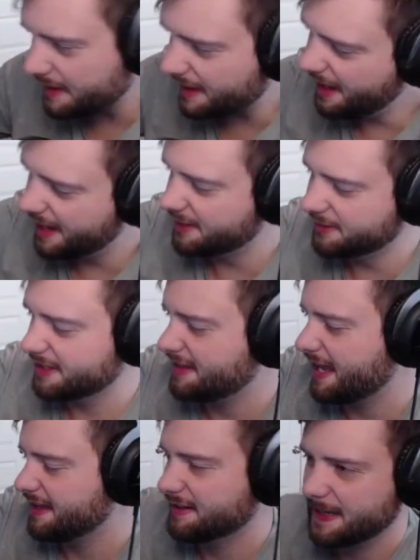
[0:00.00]
I don't get
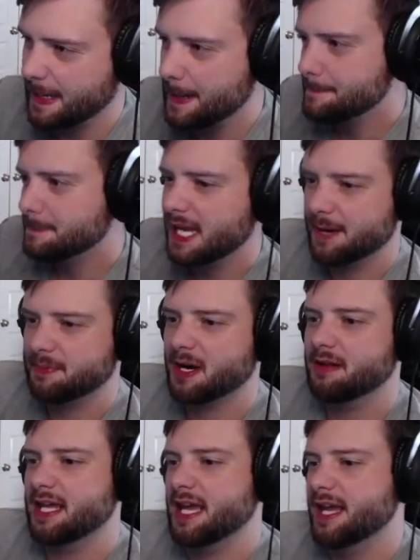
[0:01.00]
that lucky. He
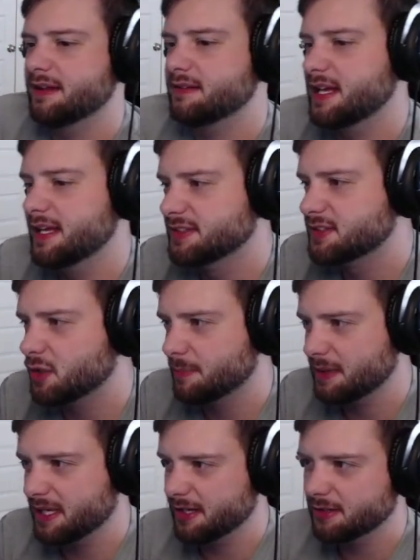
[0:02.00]
probably hit his
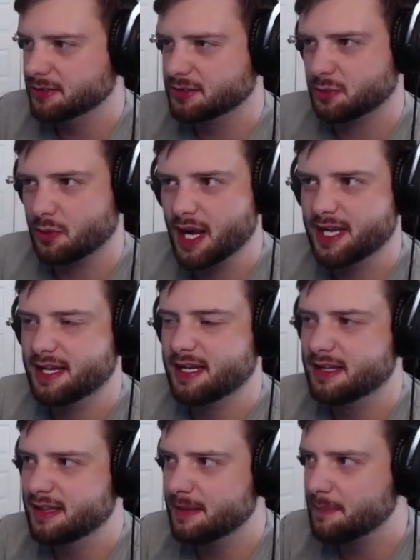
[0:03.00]
torpedoes right
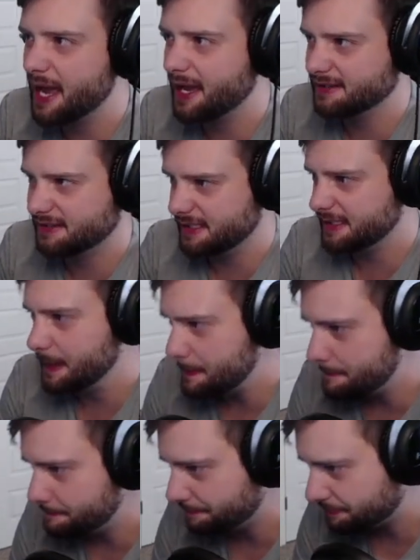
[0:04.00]
in the magazine,
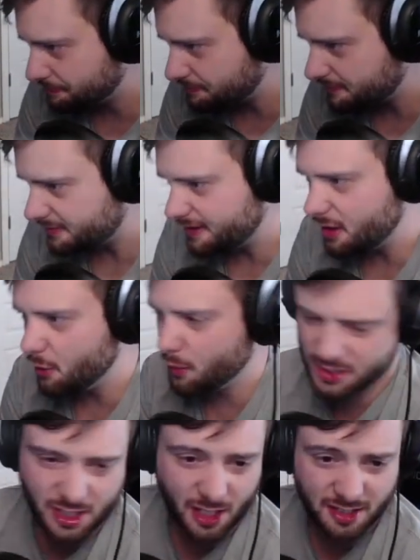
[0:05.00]

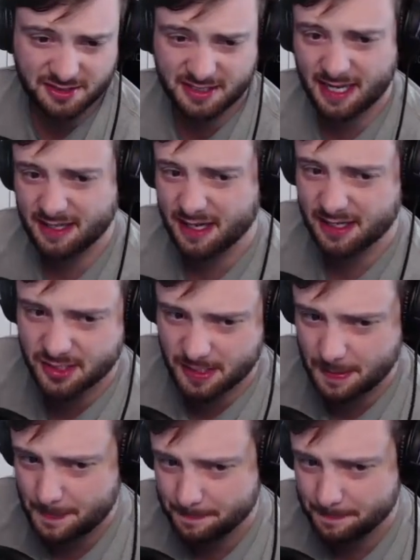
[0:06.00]
which caused the detonation.